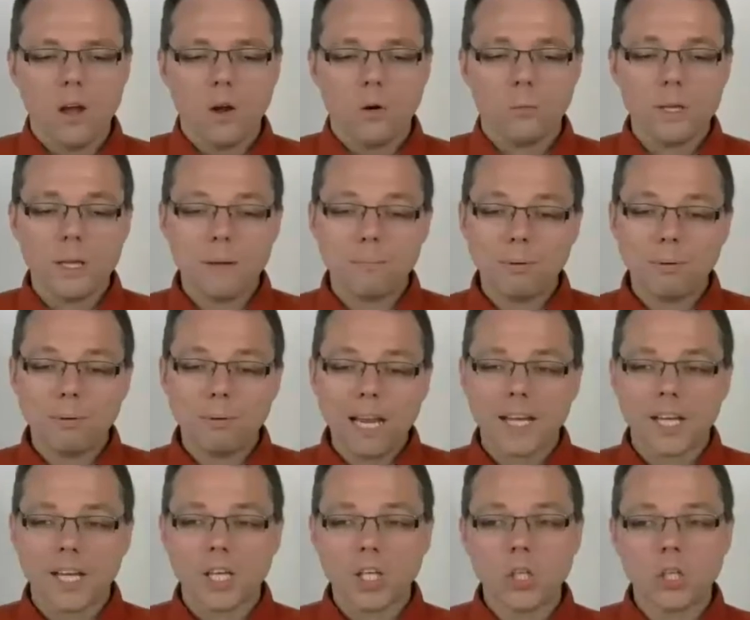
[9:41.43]
We apply
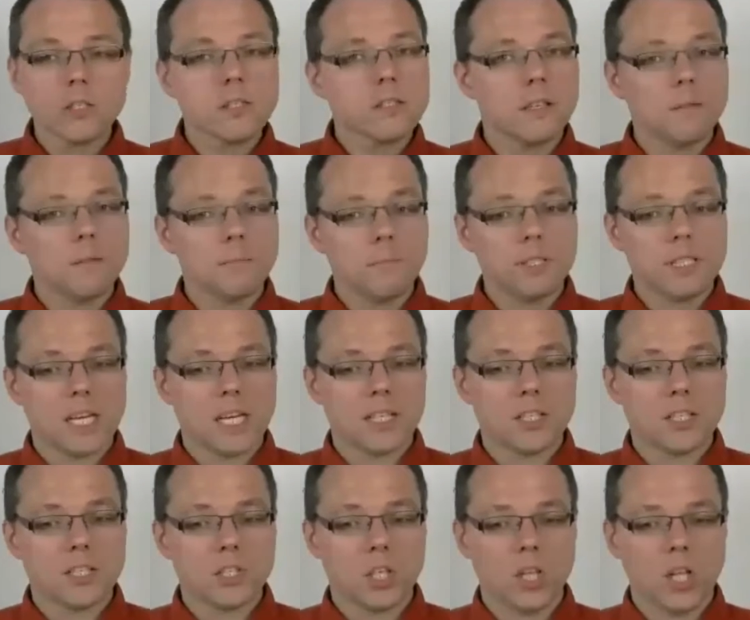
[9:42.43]
a constant
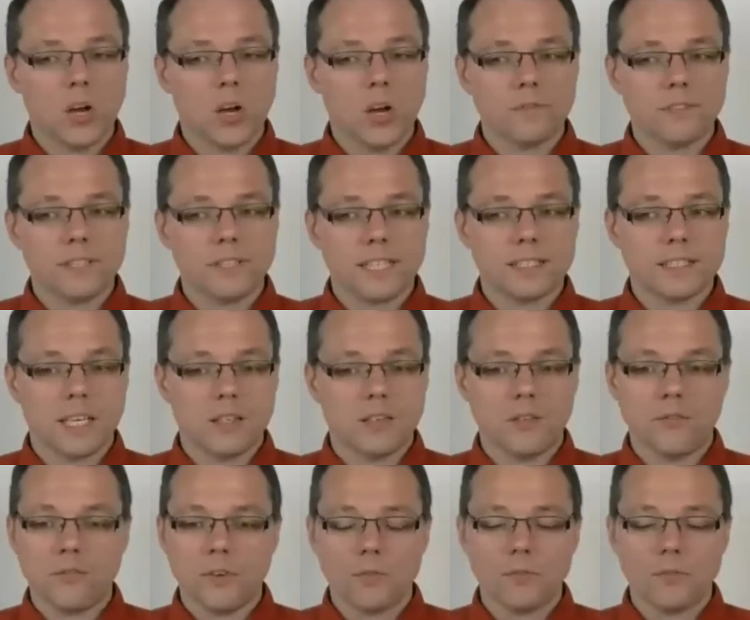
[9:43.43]
potential of
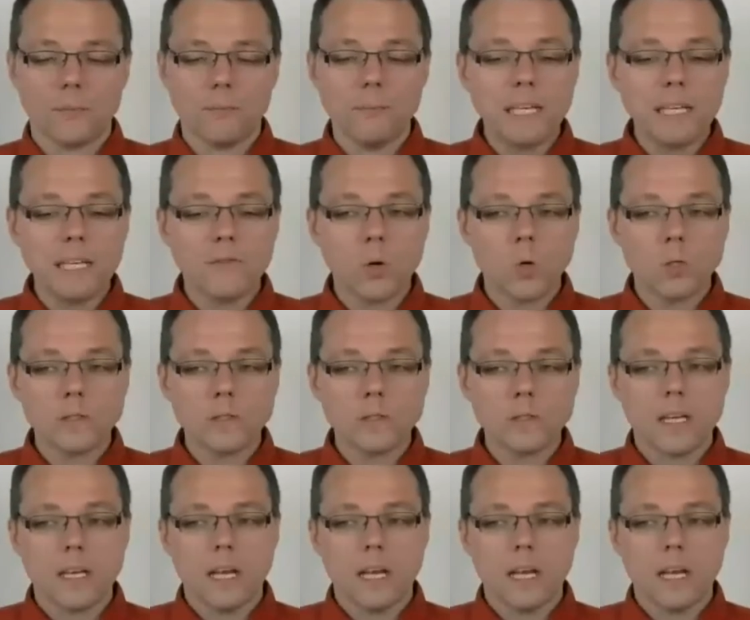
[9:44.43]
650 millivolts.